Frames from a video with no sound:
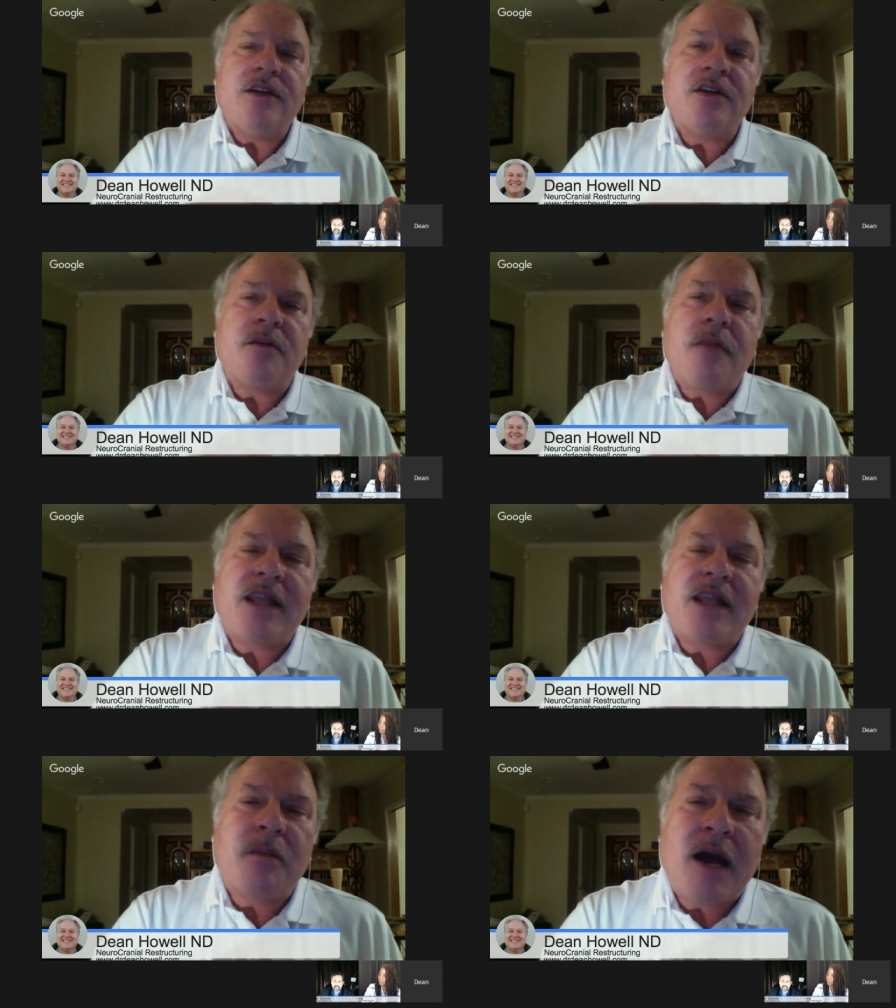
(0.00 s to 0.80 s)
to
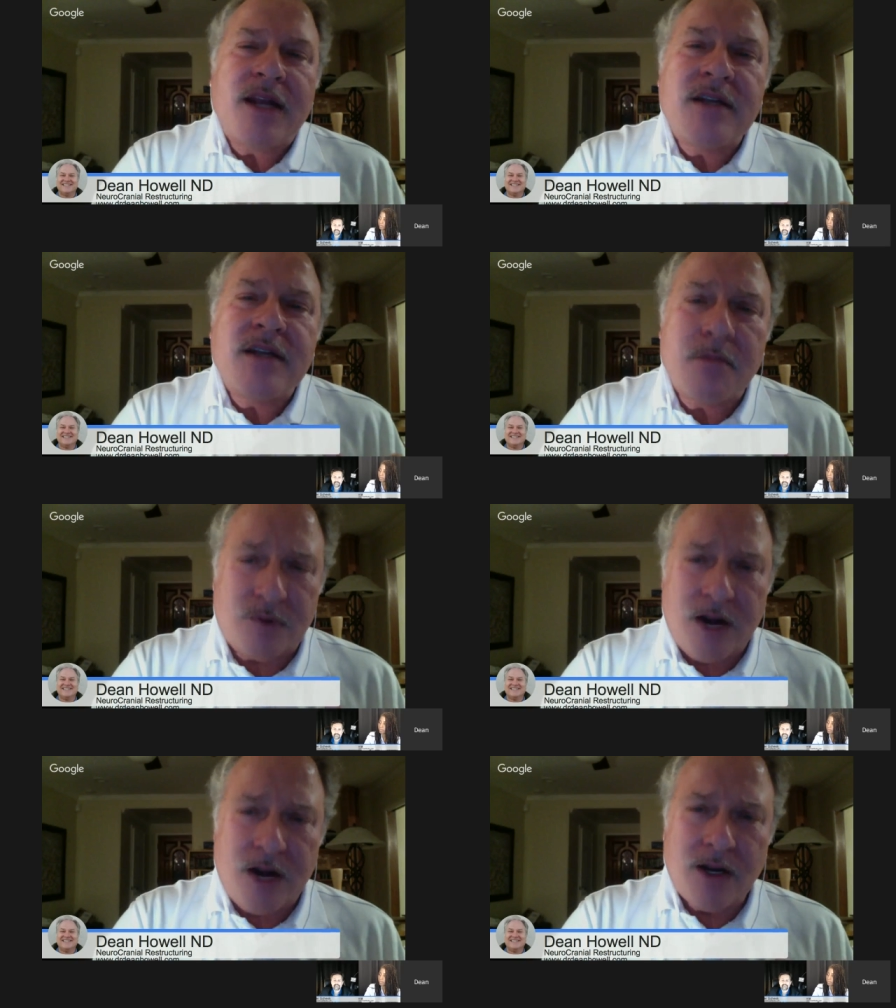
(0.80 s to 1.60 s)
make the body
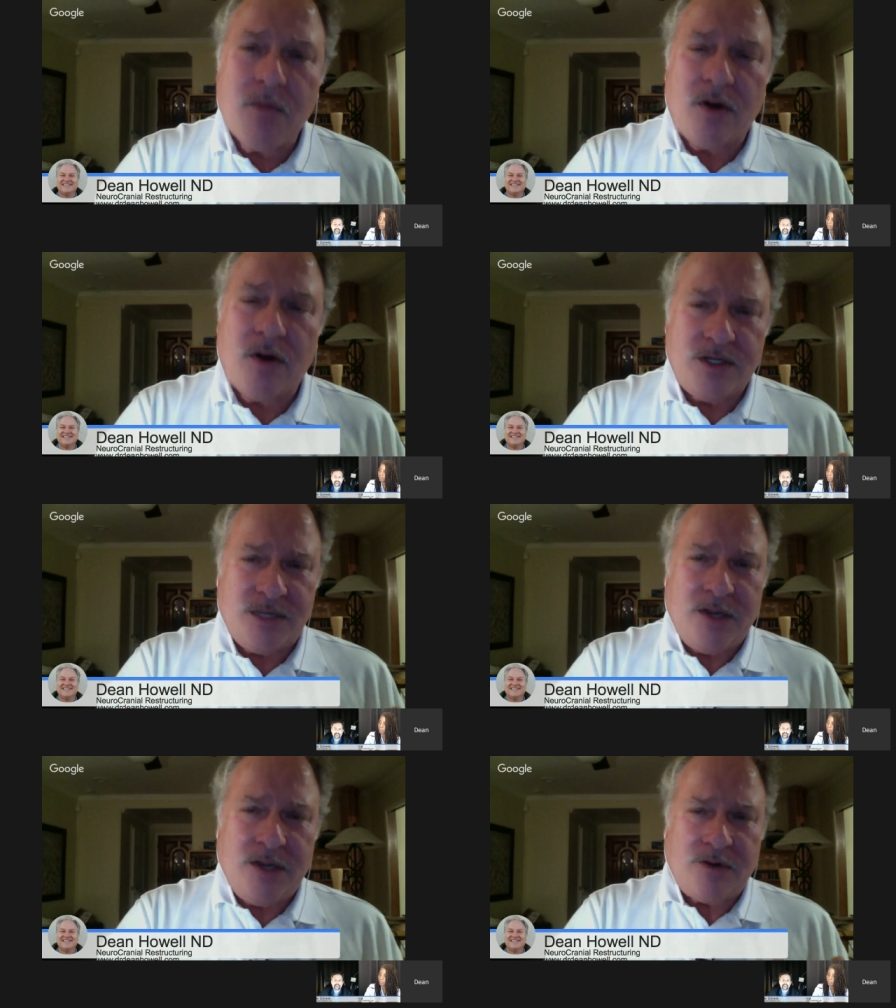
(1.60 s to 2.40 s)
temporarily more
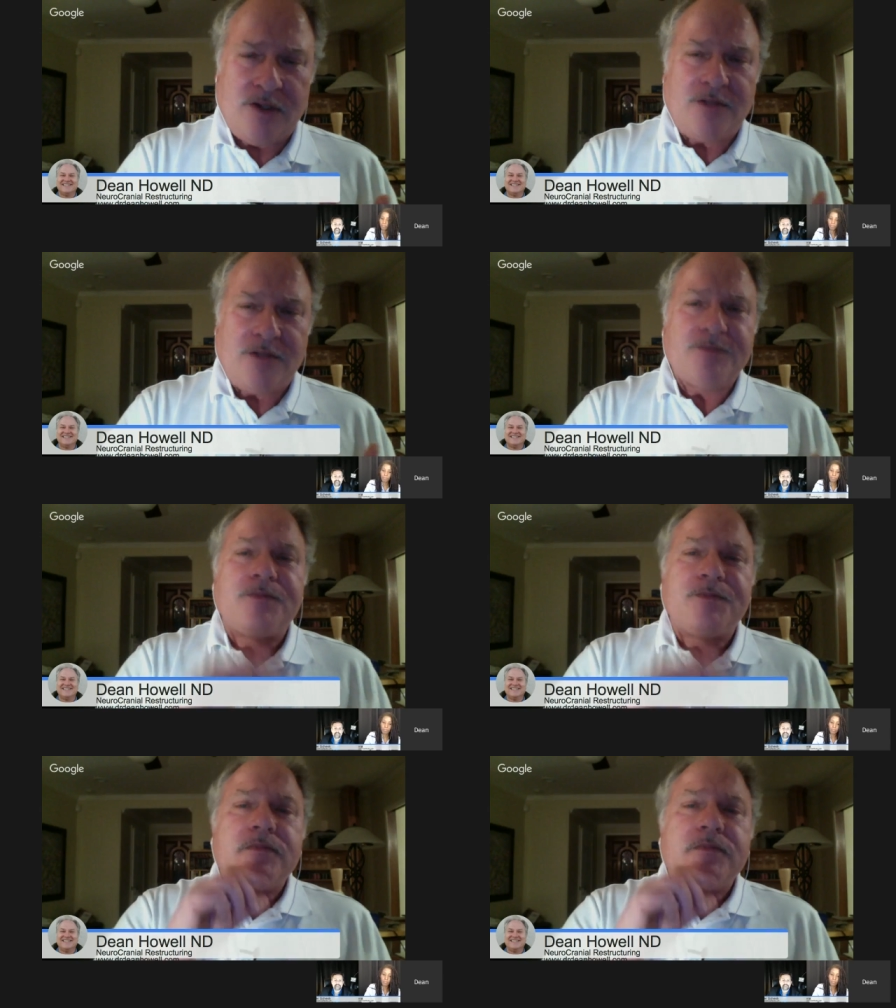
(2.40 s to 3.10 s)
symmetrical,